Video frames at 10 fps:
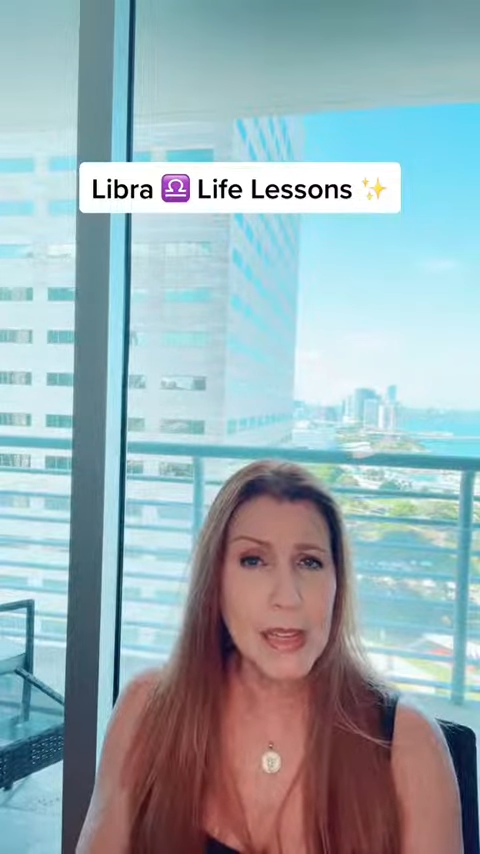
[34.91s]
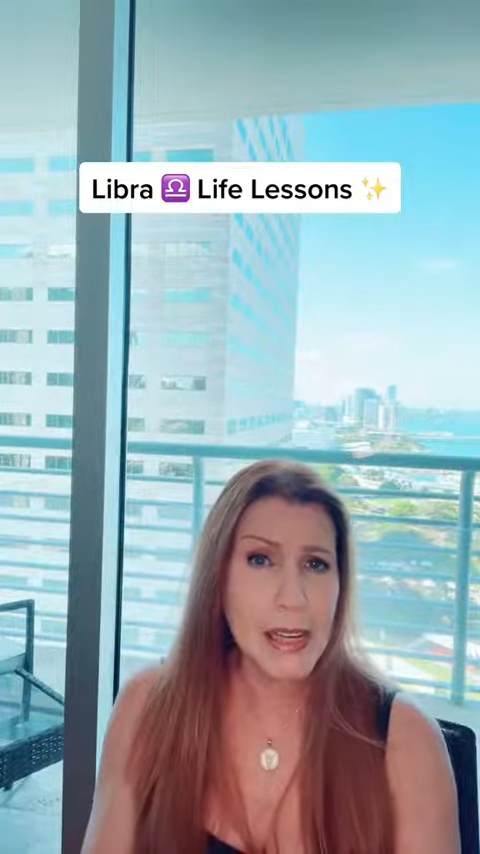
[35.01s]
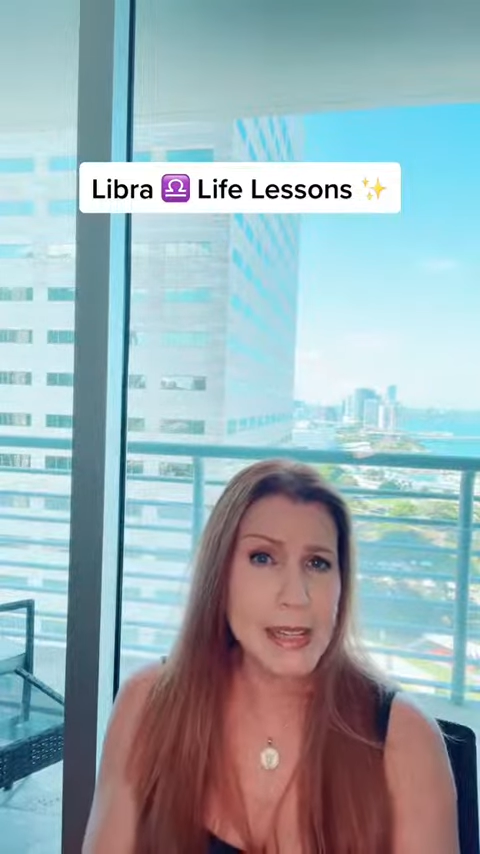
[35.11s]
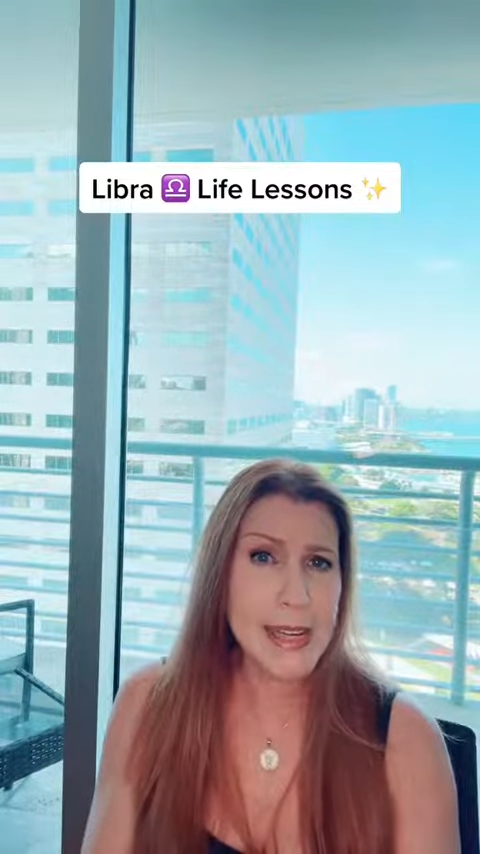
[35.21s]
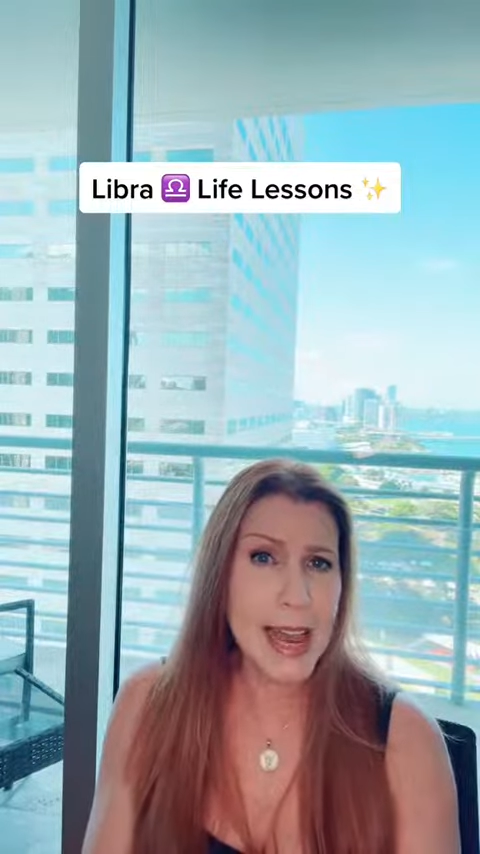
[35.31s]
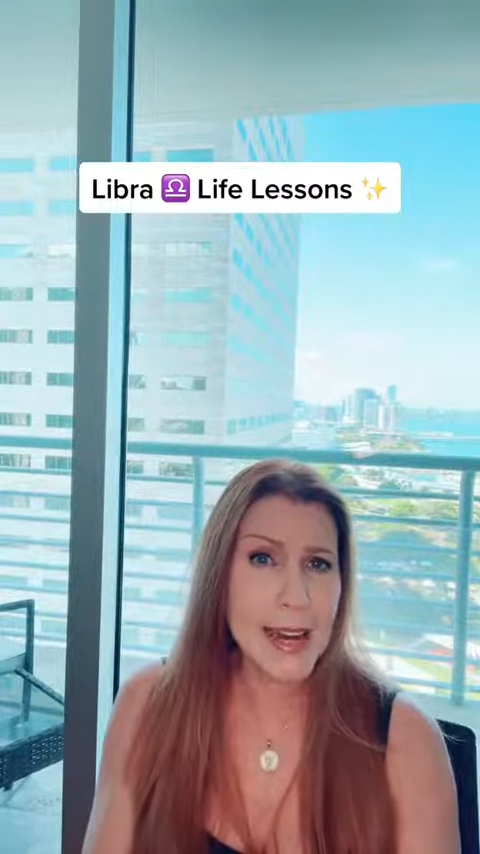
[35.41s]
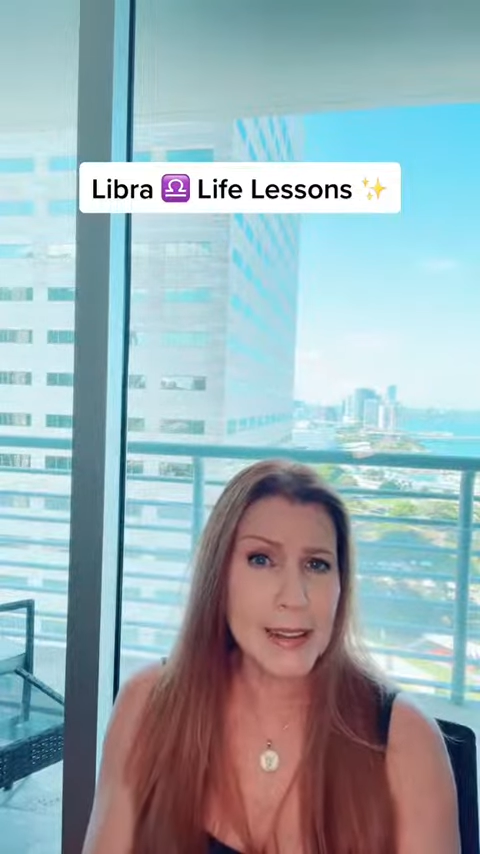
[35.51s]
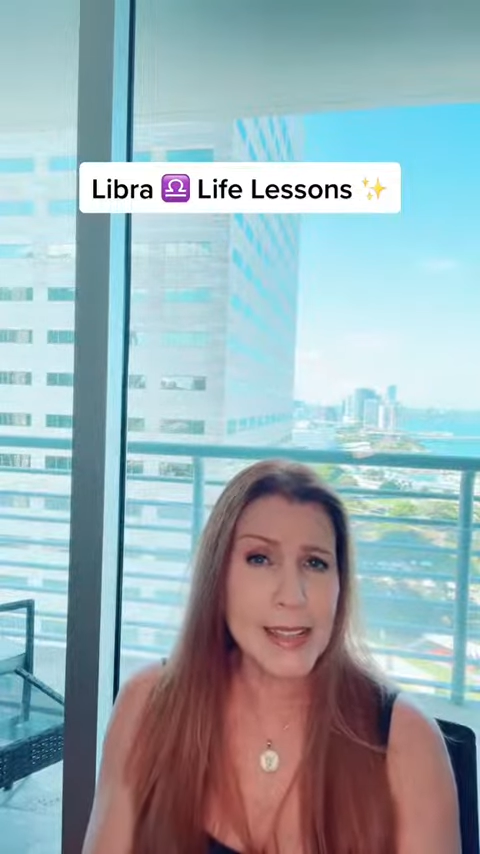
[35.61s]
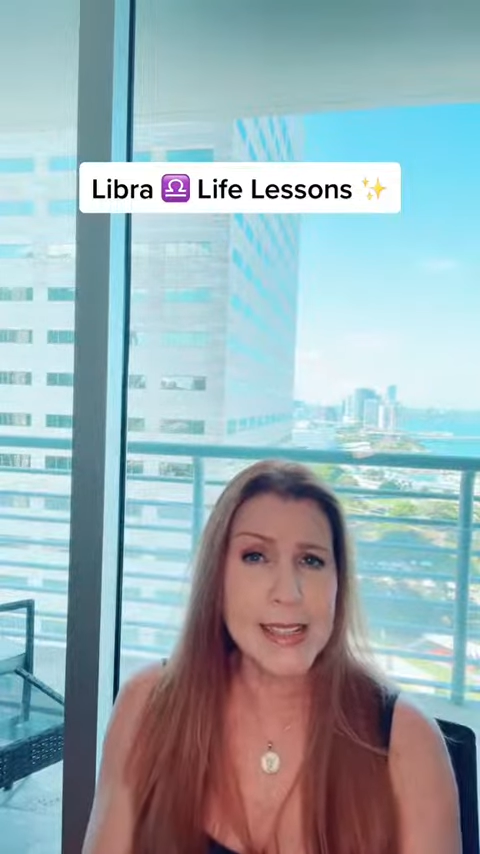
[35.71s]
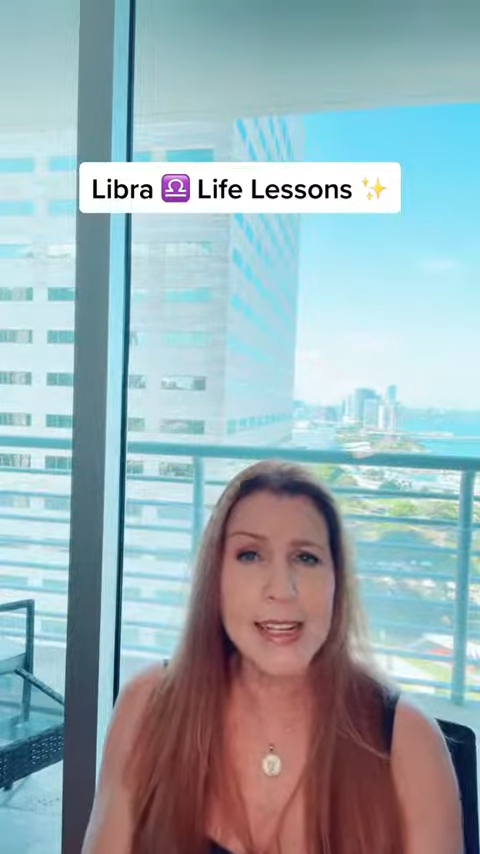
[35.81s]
is the catalyst